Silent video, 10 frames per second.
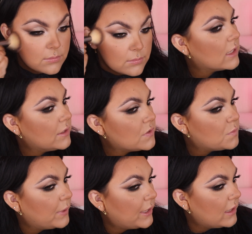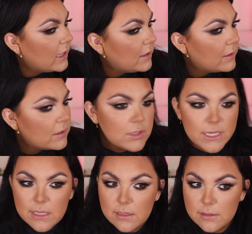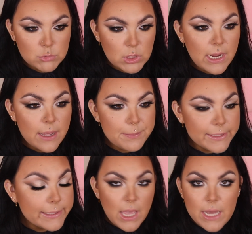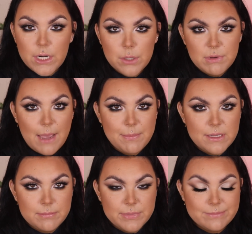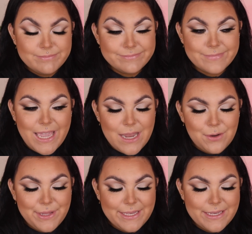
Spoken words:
It looks weird now. I don't like it. What happened? I don't know what happened, but I don't like